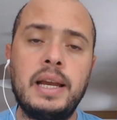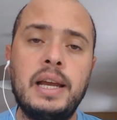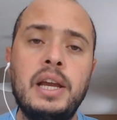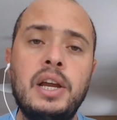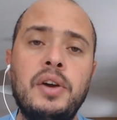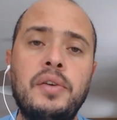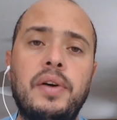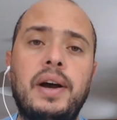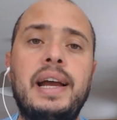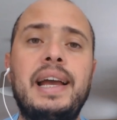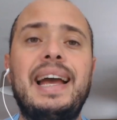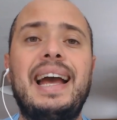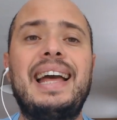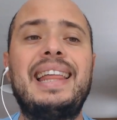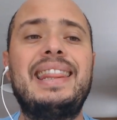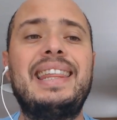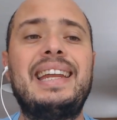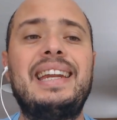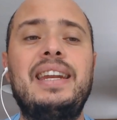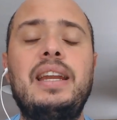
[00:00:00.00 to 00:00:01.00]
right? And
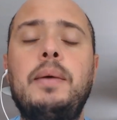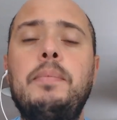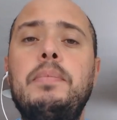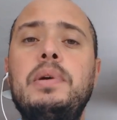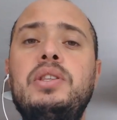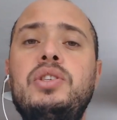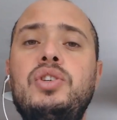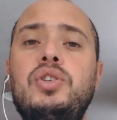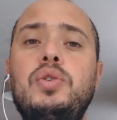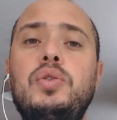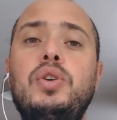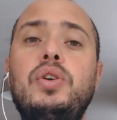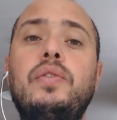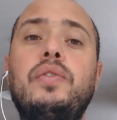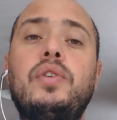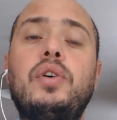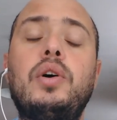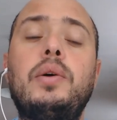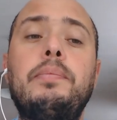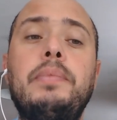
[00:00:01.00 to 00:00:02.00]
then number two, you've
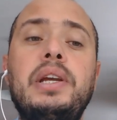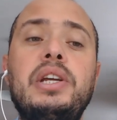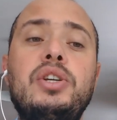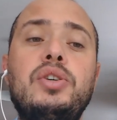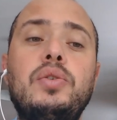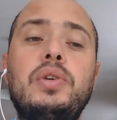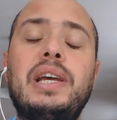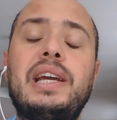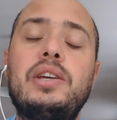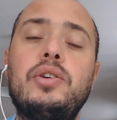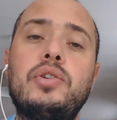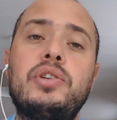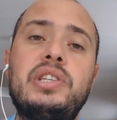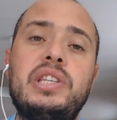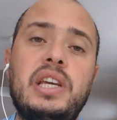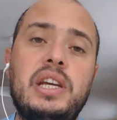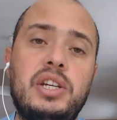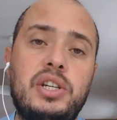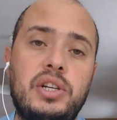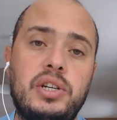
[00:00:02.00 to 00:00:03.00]
got to make sure that your
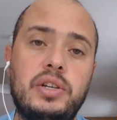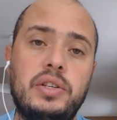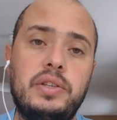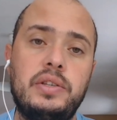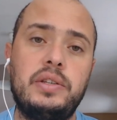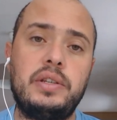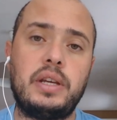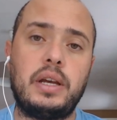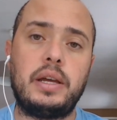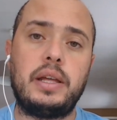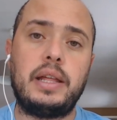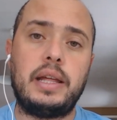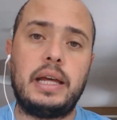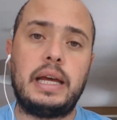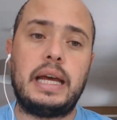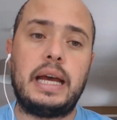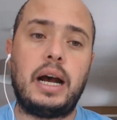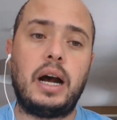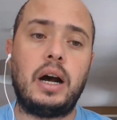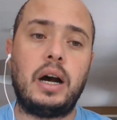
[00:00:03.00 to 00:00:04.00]
sessions
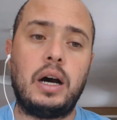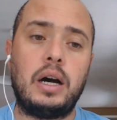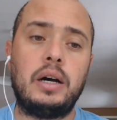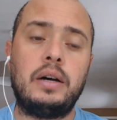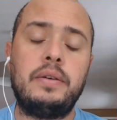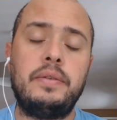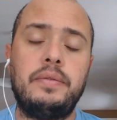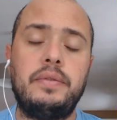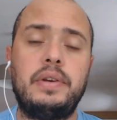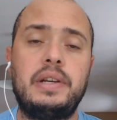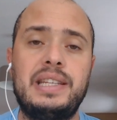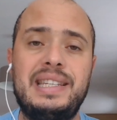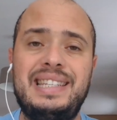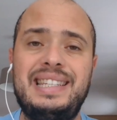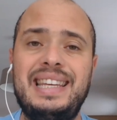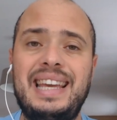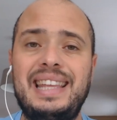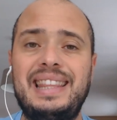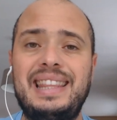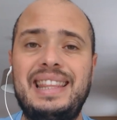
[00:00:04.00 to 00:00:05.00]
are
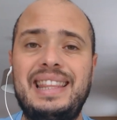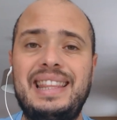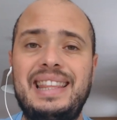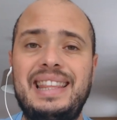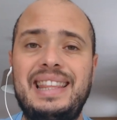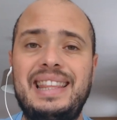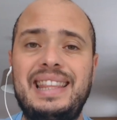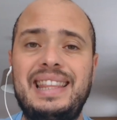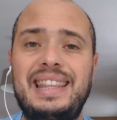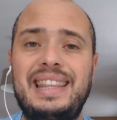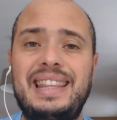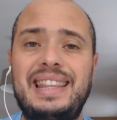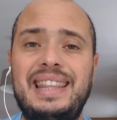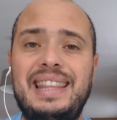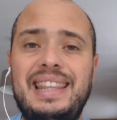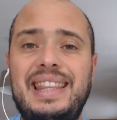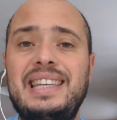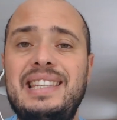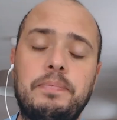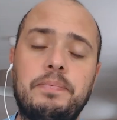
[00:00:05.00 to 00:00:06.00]
set day, set time,
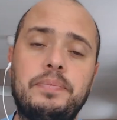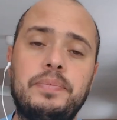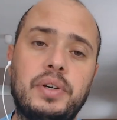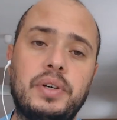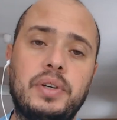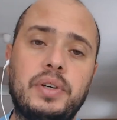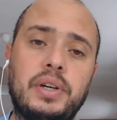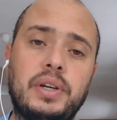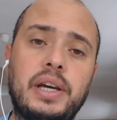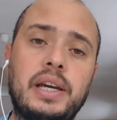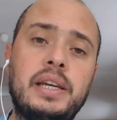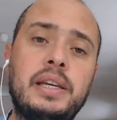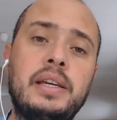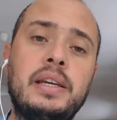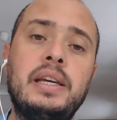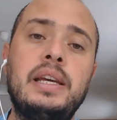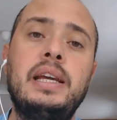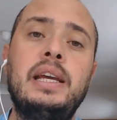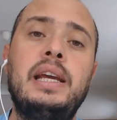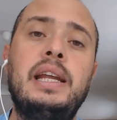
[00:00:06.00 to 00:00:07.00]
okay?
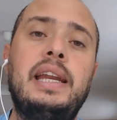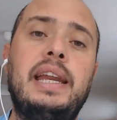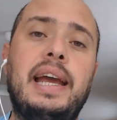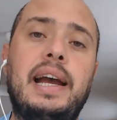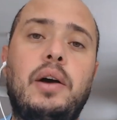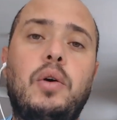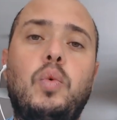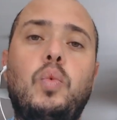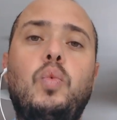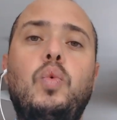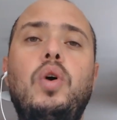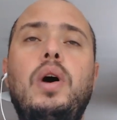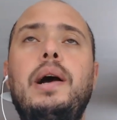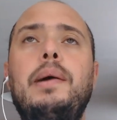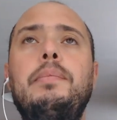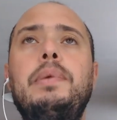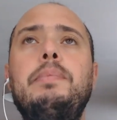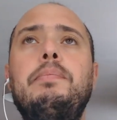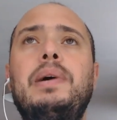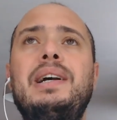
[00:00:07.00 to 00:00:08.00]
Now, what I
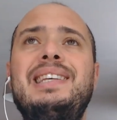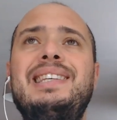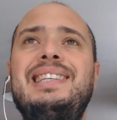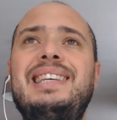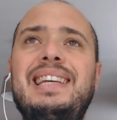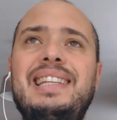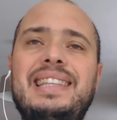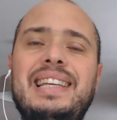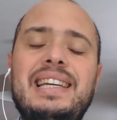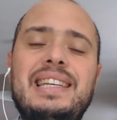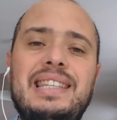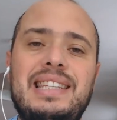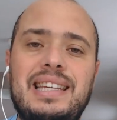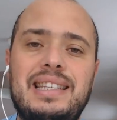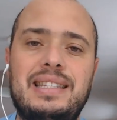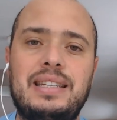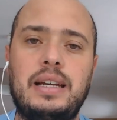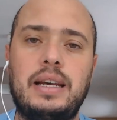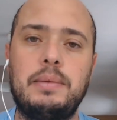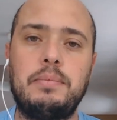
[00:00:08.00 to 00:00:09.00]
mean by set day, set
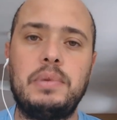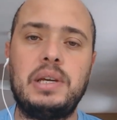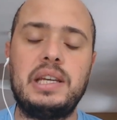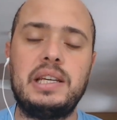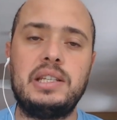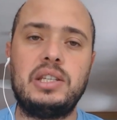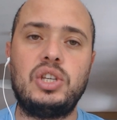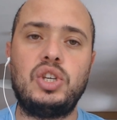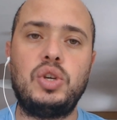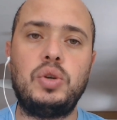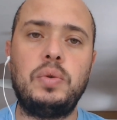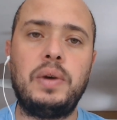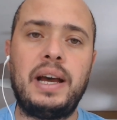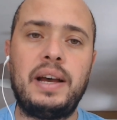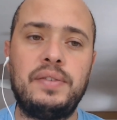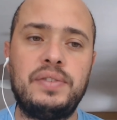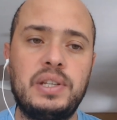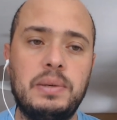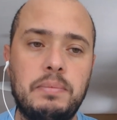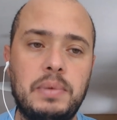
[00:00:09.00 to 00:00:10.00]
time is you have
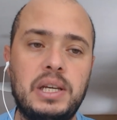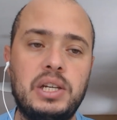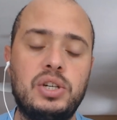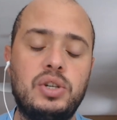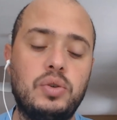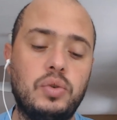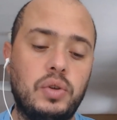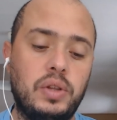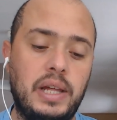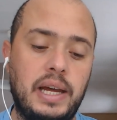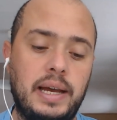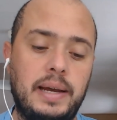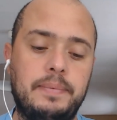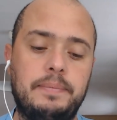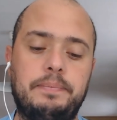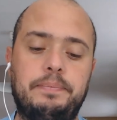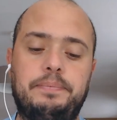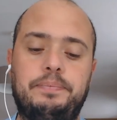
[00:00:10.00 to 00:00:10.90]
to make sure that